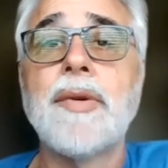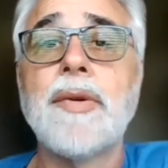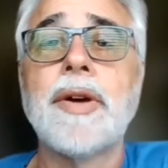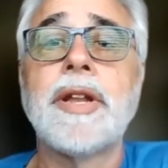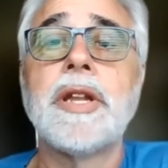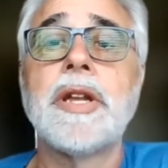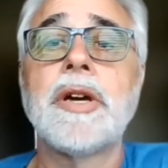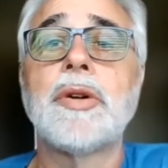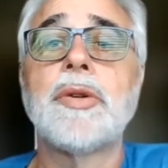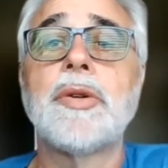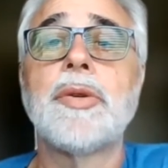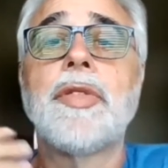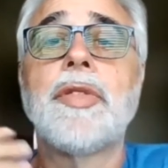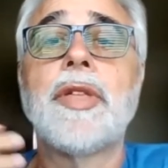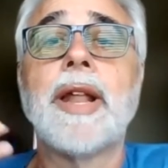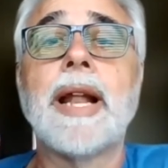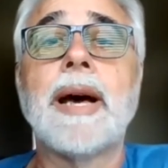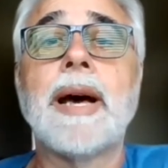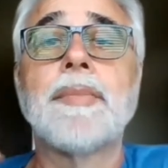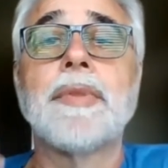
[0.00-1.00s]
Uh, that's
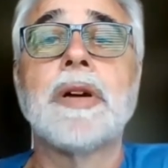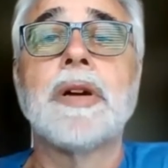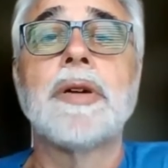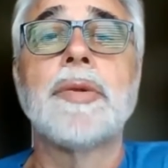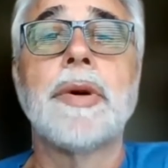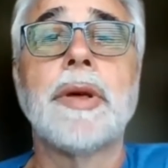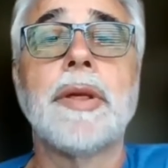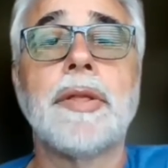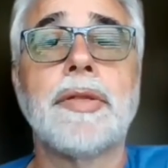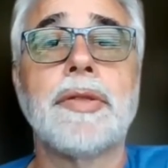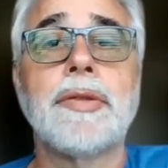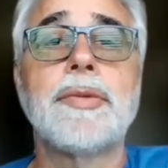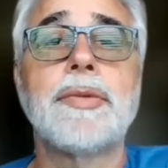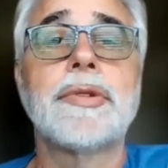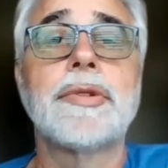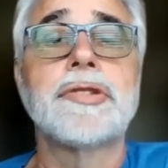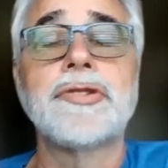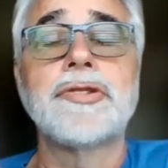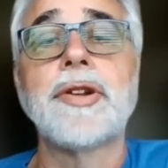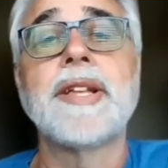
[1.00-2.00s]
how I know that
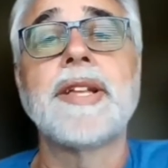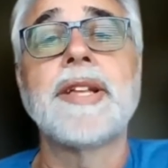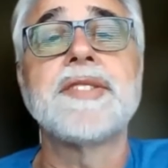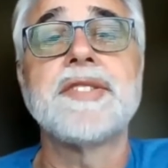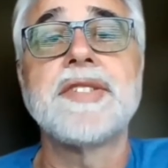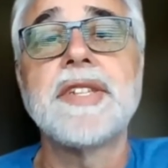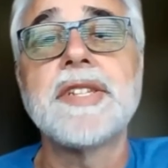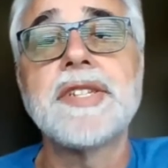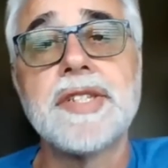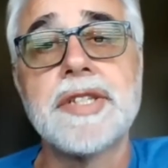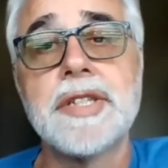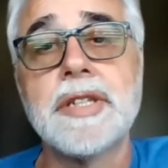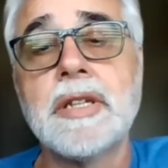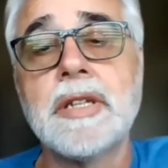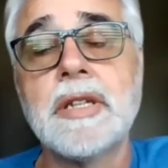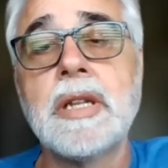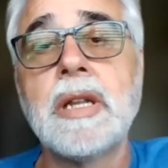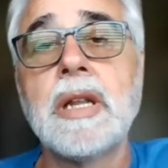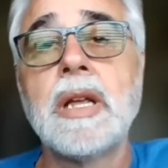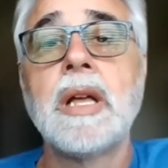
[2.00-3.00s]
I'm going through a
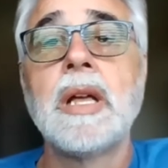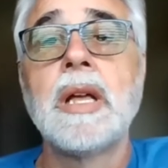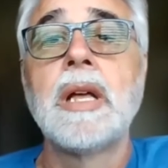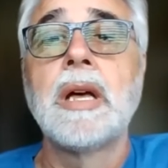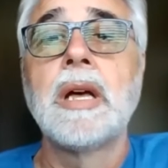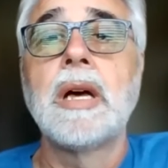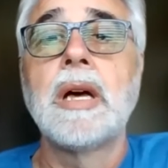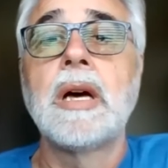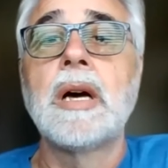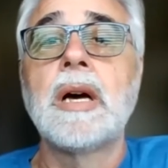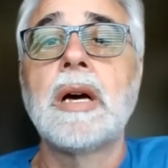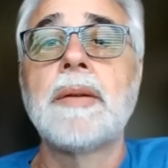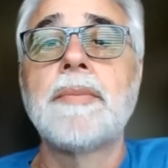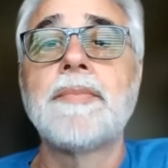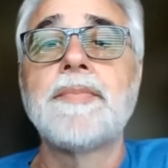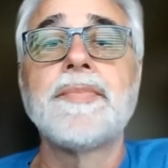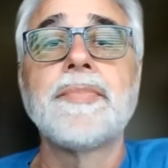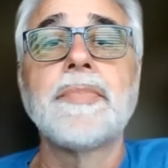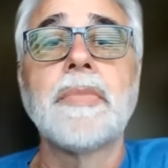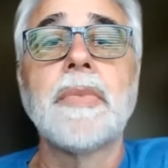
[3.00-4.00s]
transition.
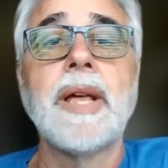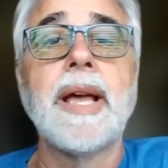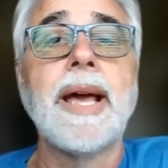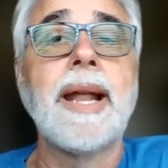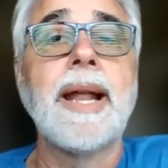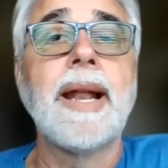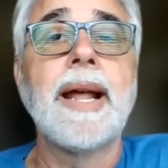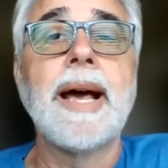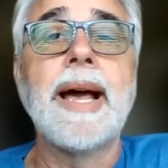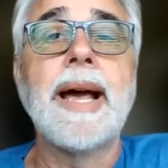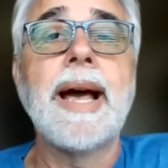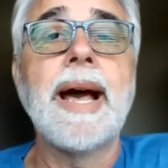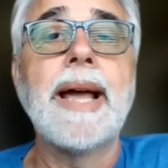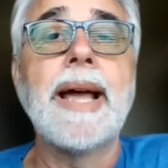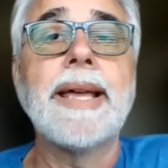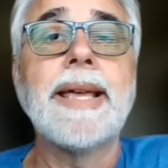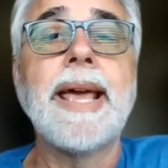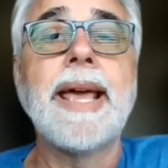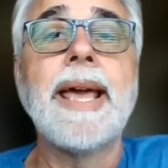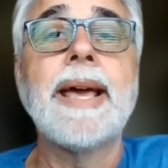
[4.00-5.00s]
Um,
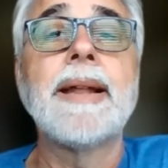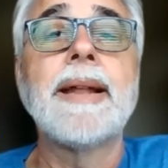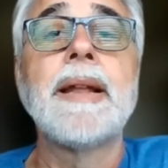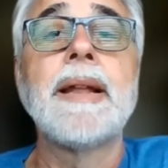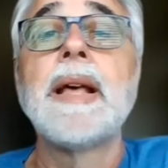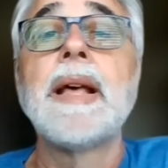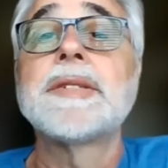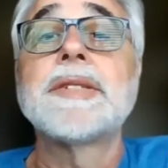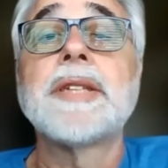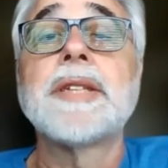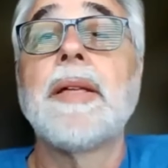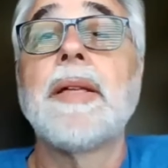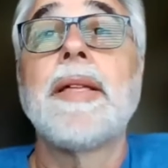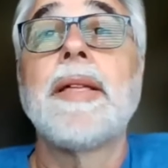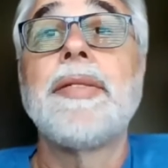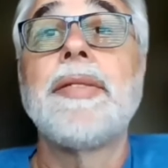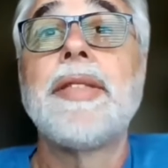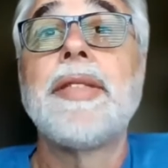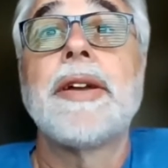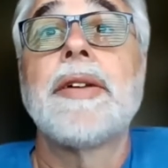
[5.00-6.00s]
and I, I
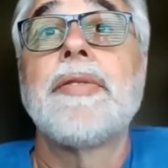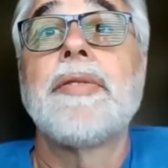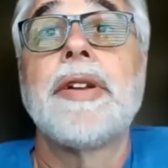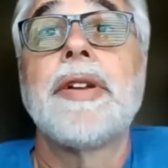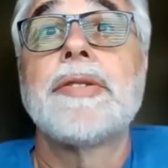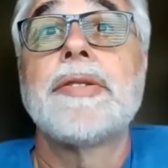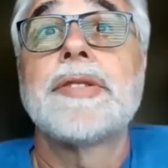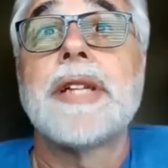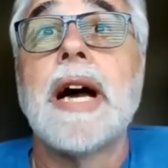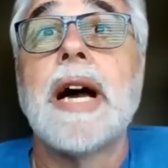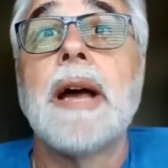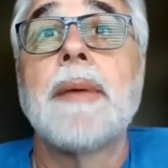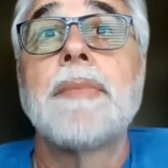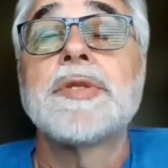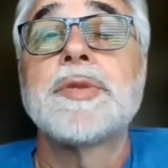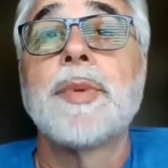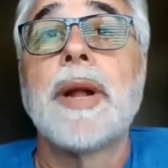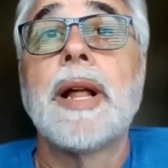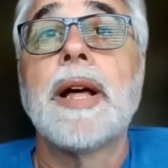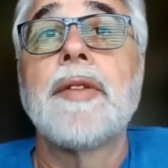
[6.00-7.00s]
can't. So
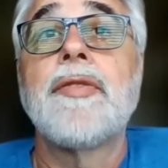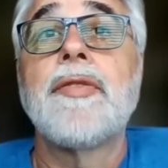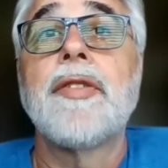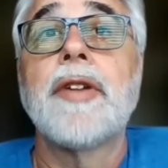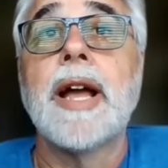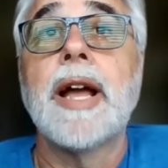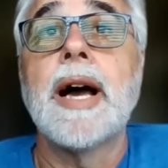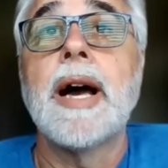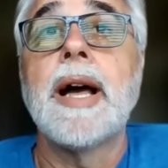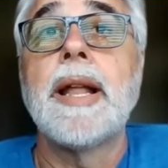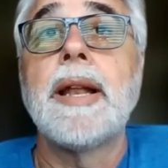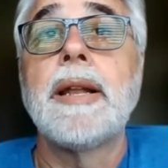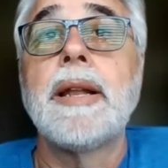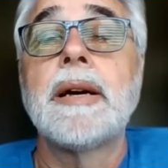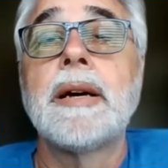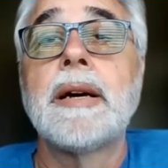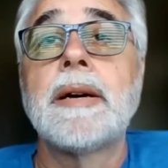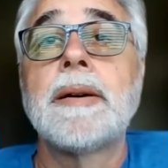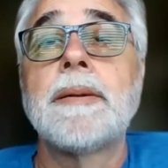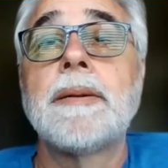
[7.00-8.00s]
there, there, are times when
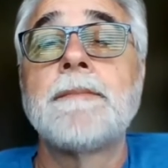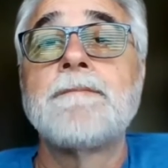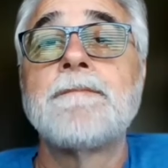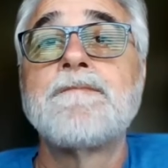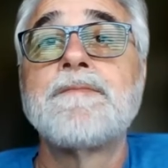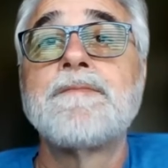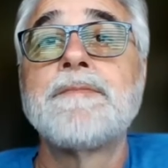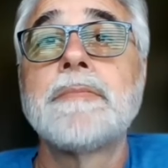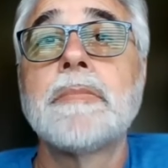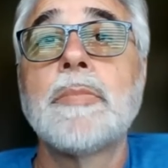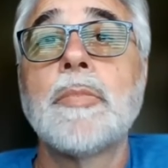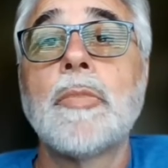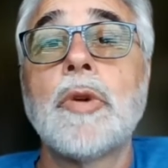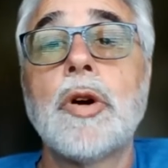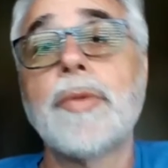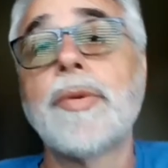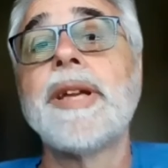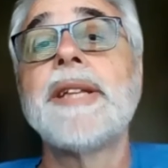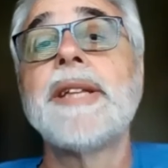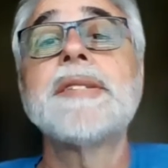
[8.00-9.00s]
I forgot
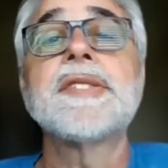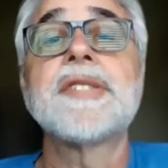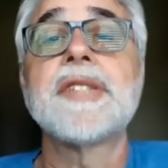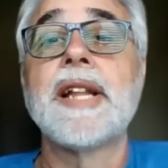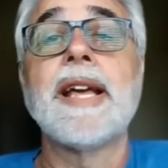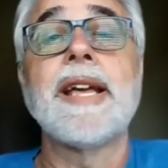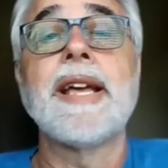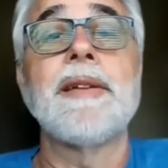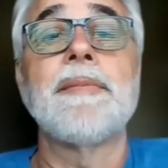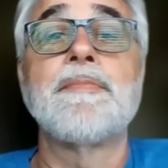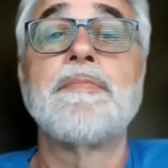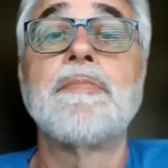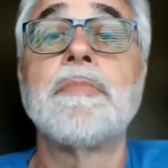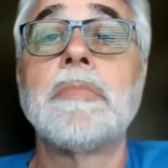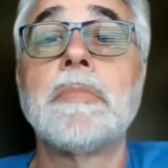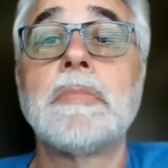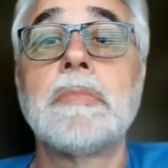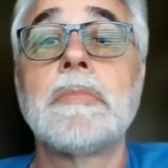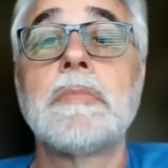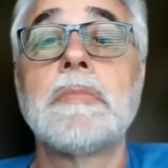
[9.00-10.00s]
um,
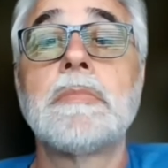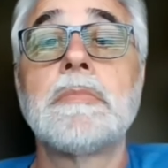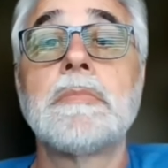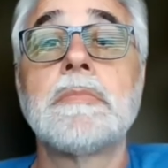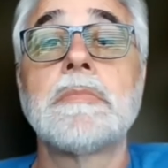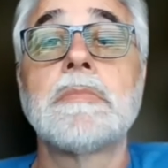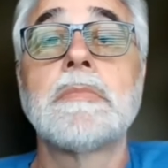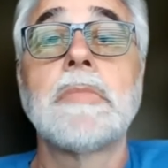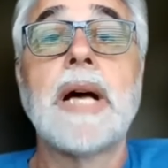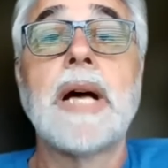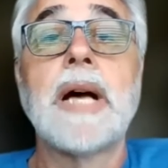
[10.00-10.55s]
Maureen's name.